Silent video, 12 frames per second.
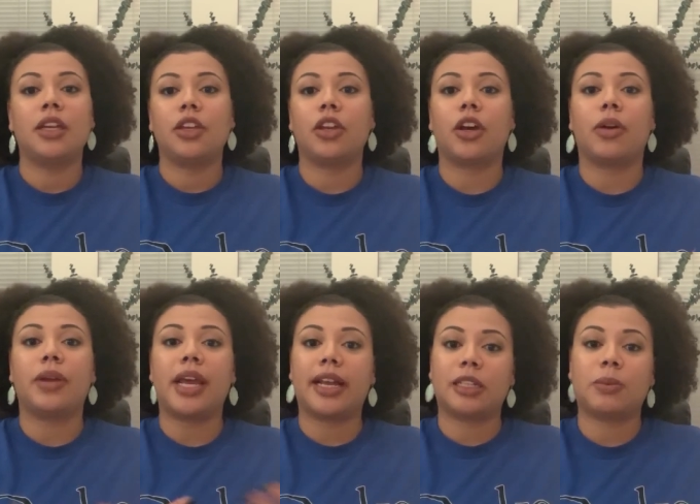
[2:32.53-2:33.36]
you know, an
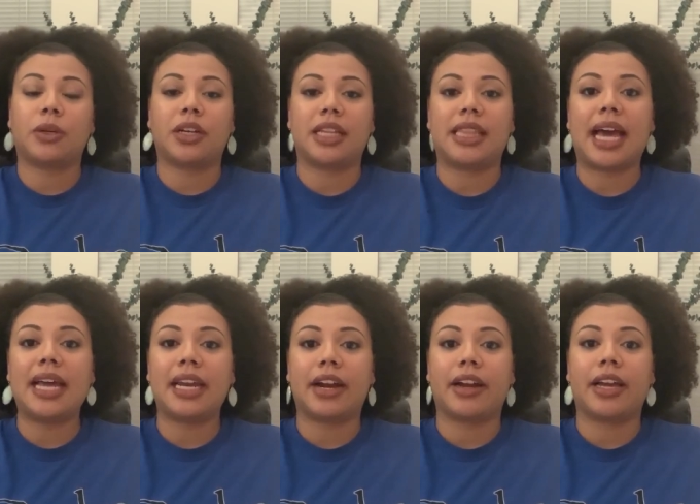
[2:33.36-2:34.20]
expert in
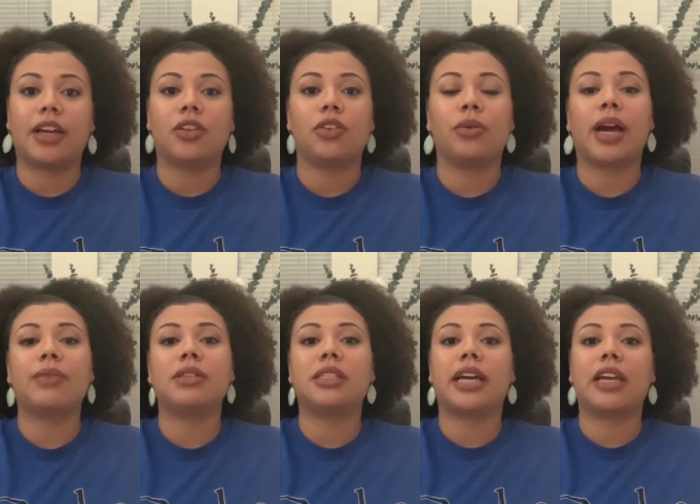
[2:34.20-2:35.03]
that area, you have
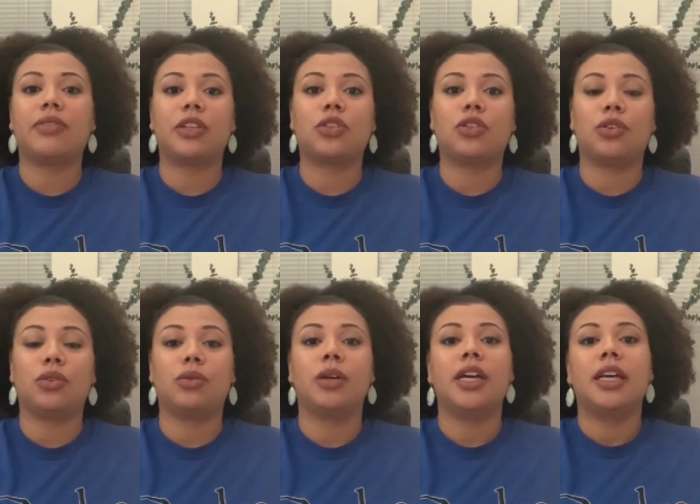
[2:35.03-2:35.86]
to dive
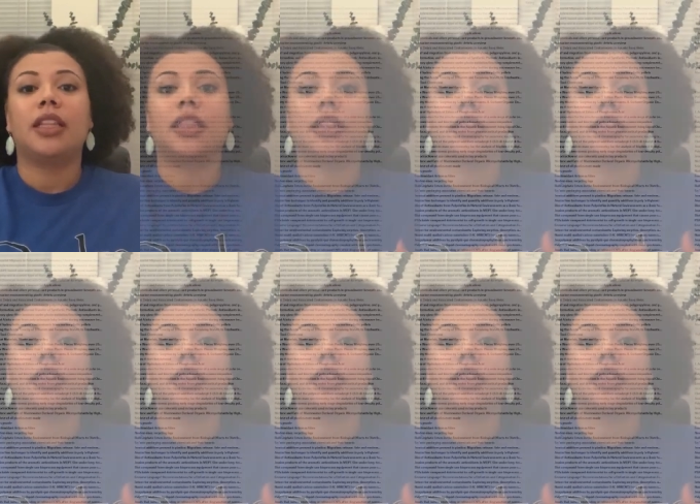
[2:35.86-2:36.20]
into the